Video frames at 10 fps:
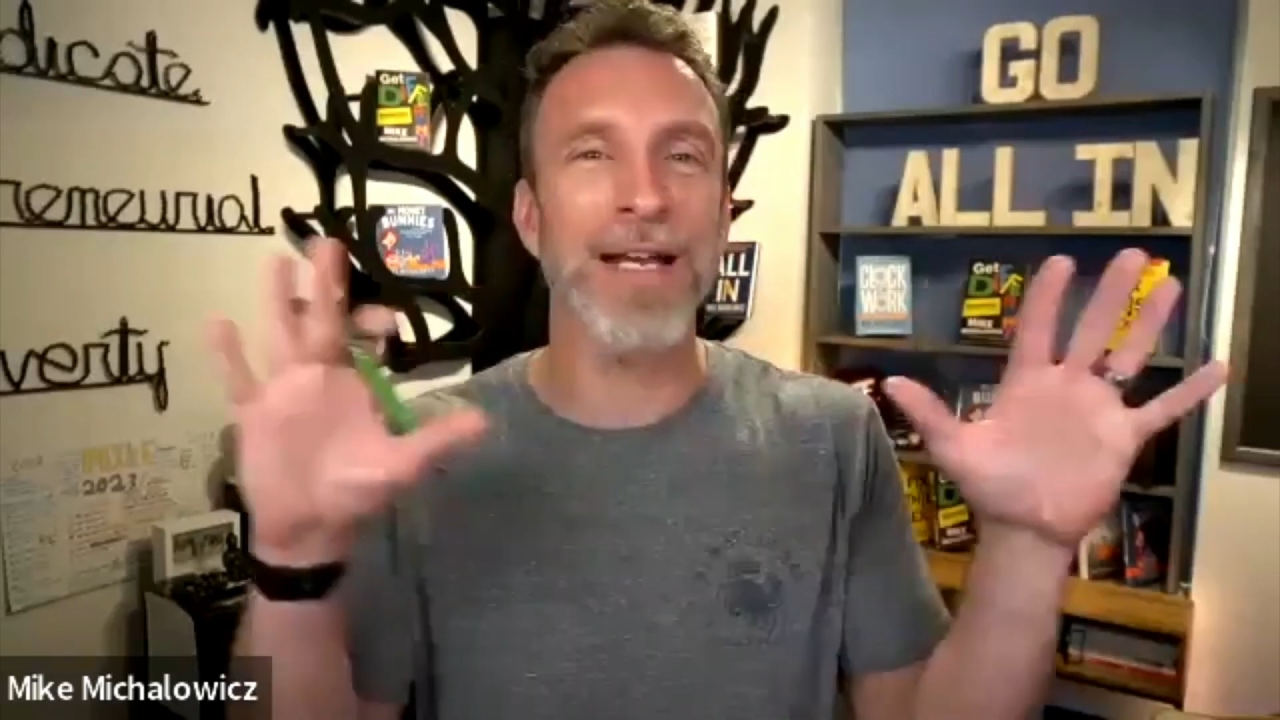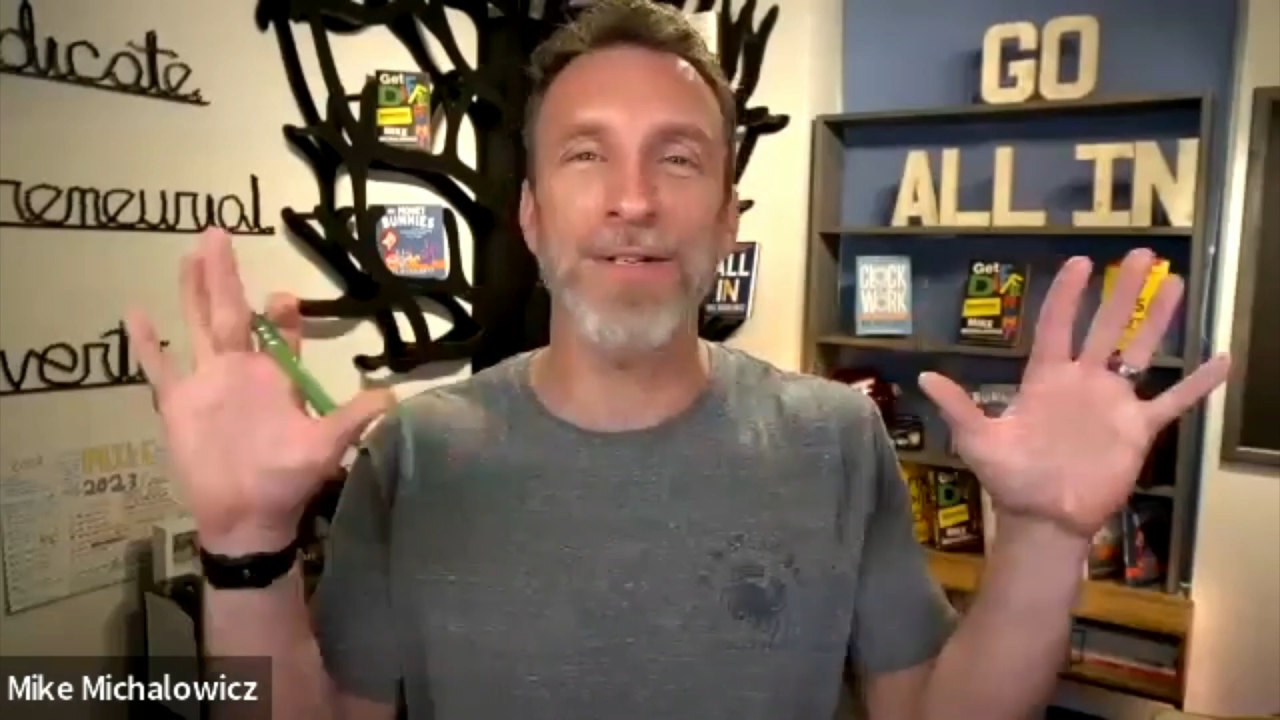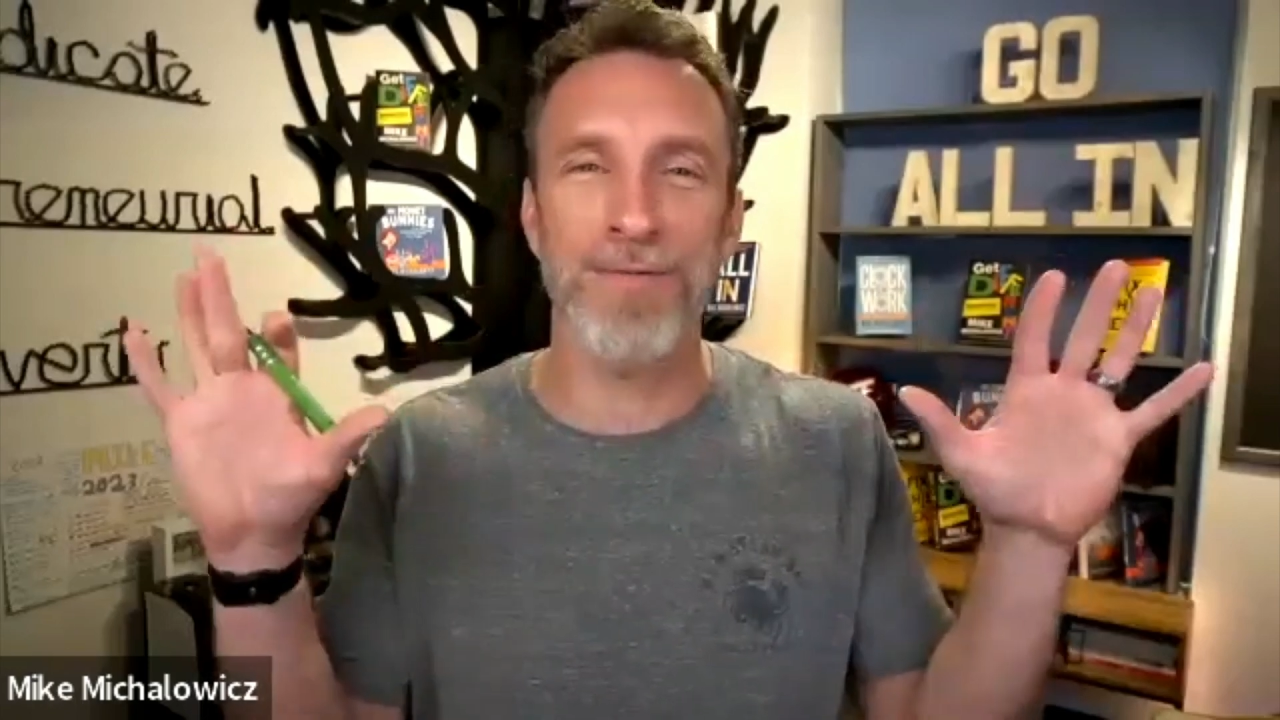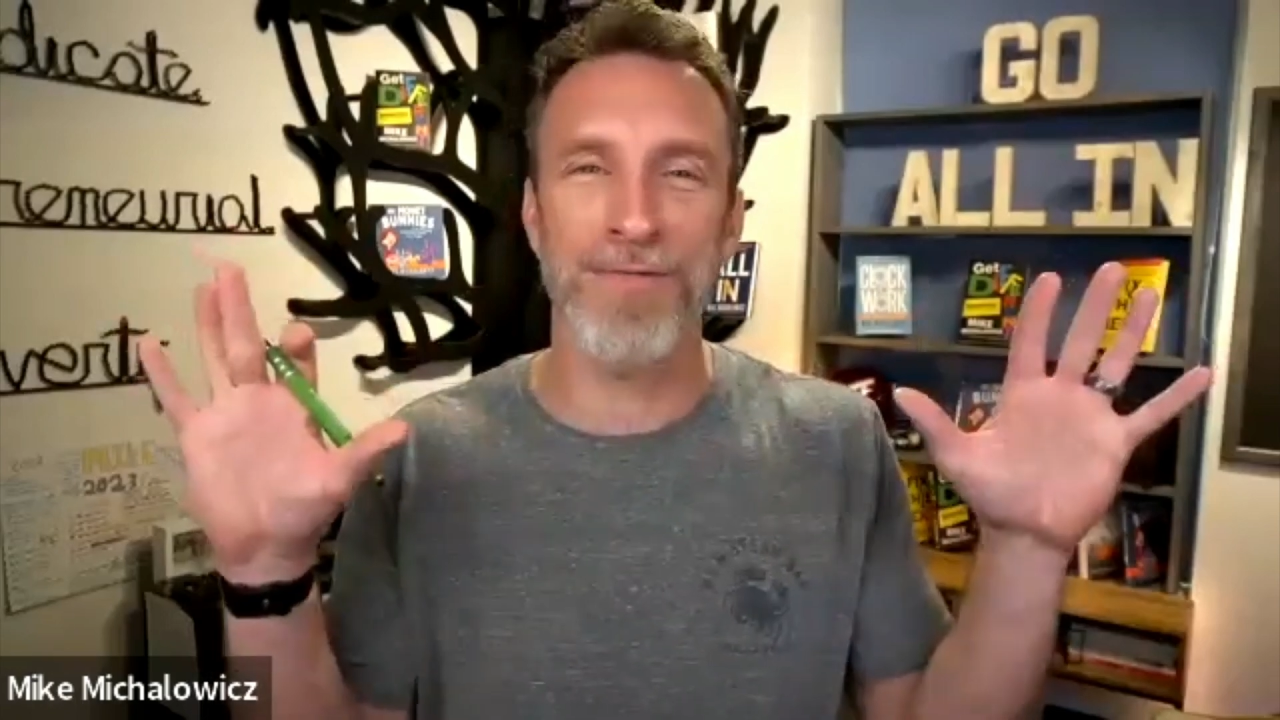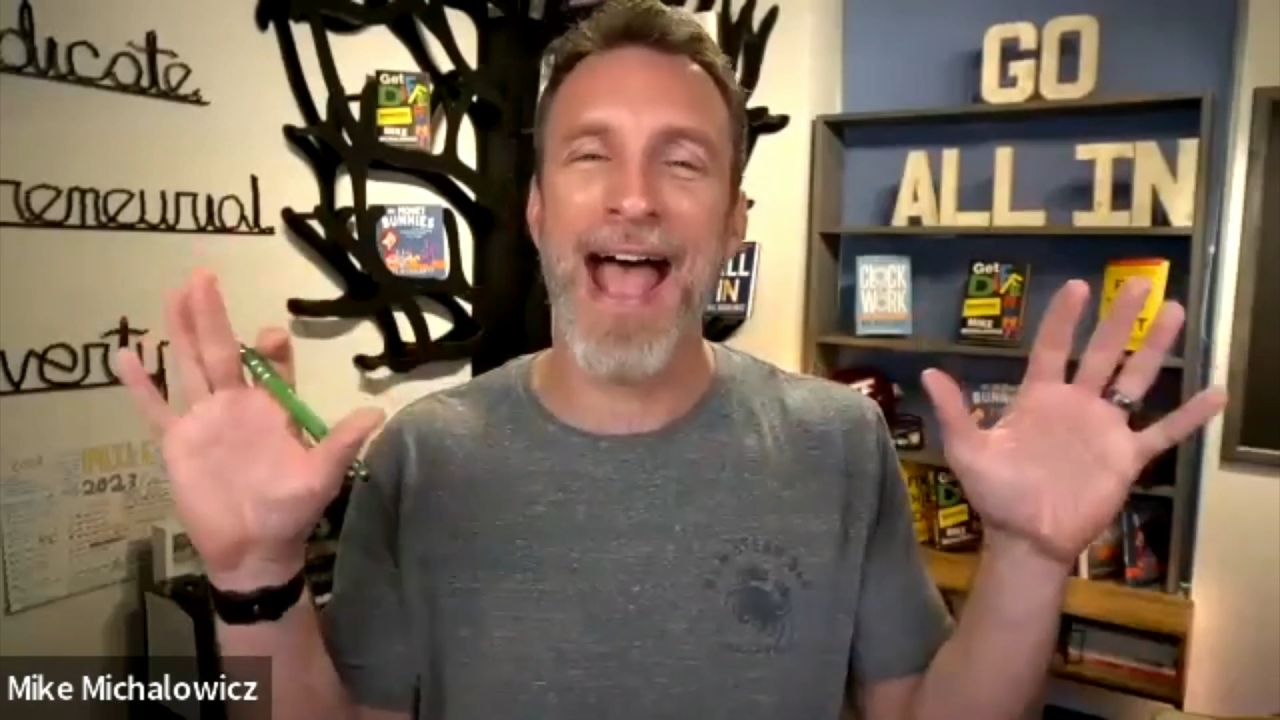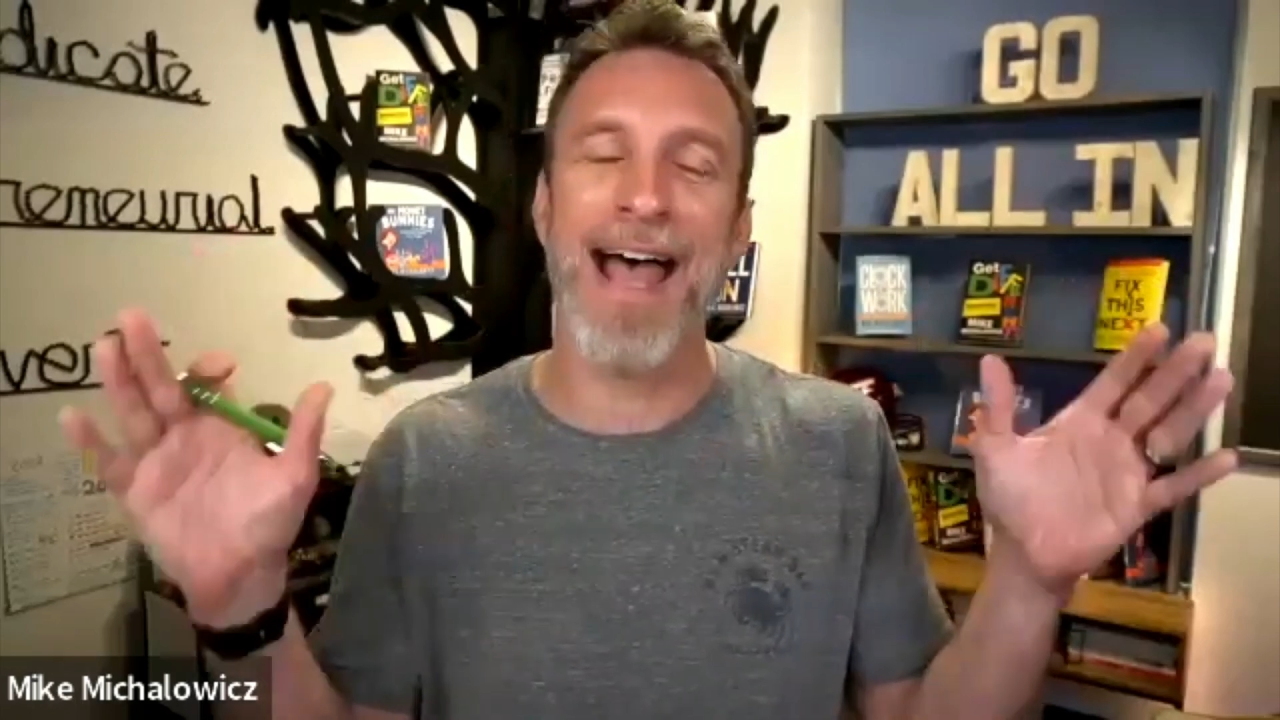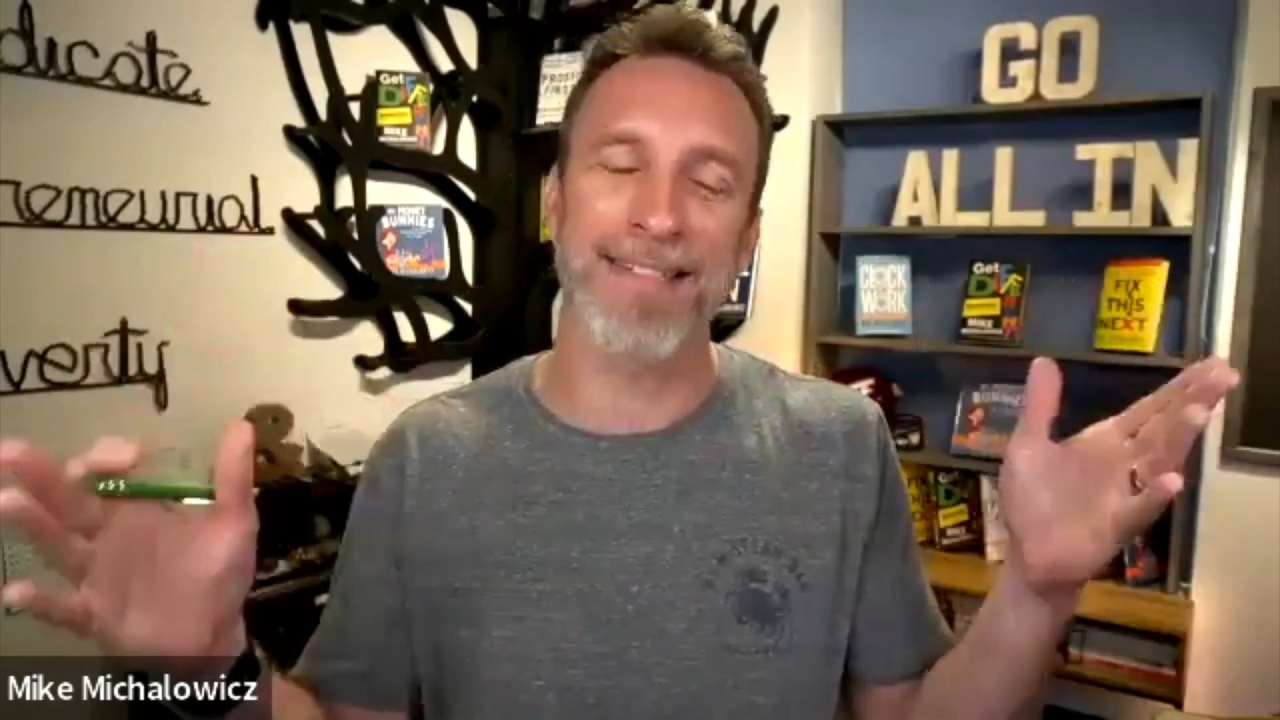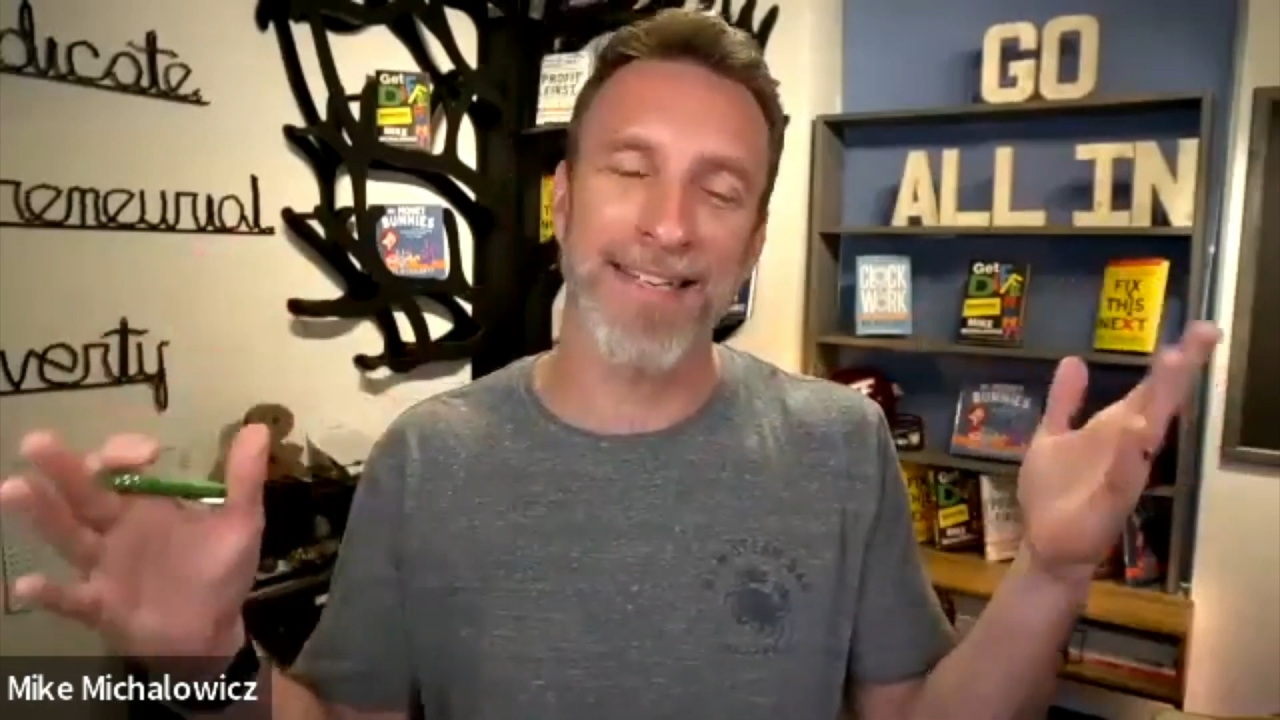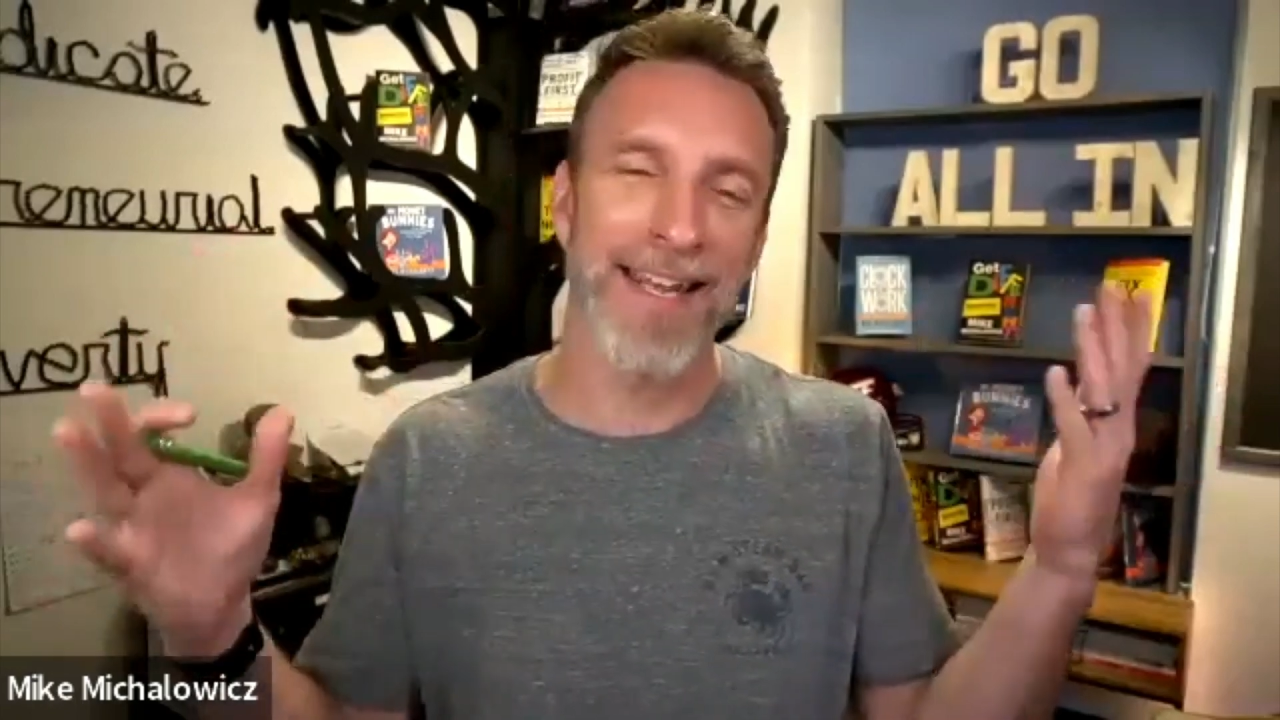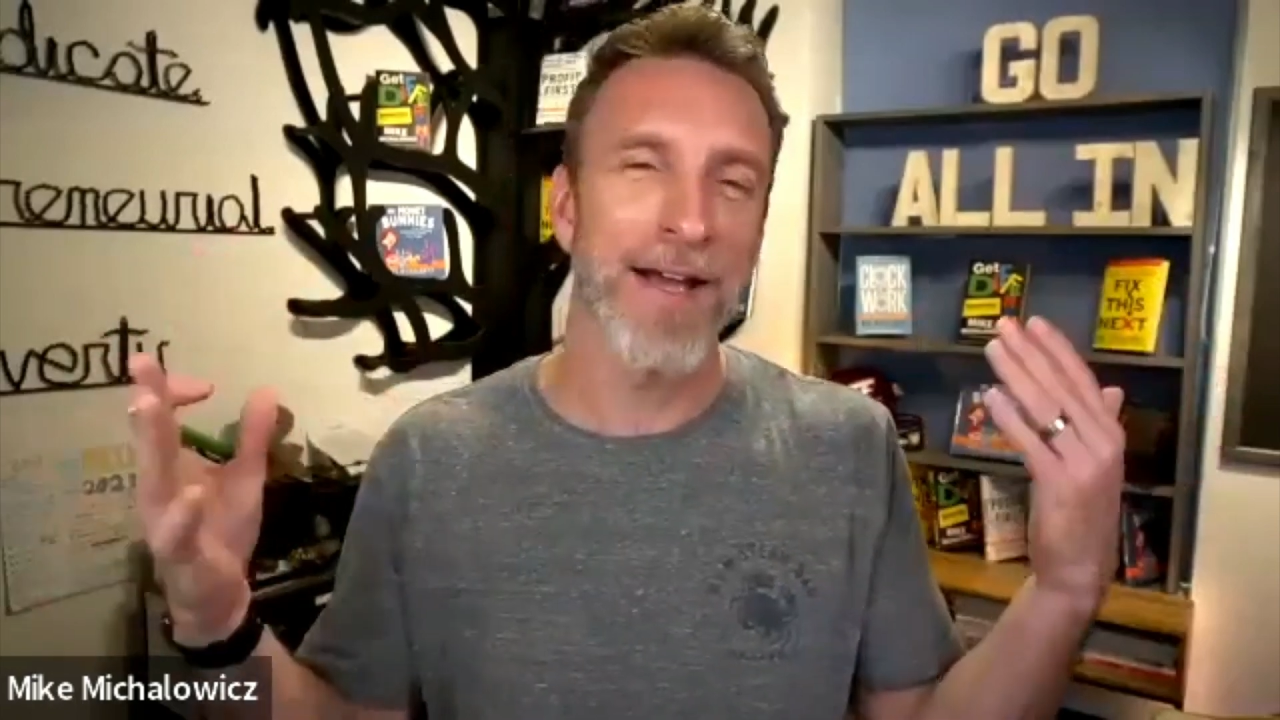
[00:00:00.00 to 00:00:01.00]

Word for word: too fast.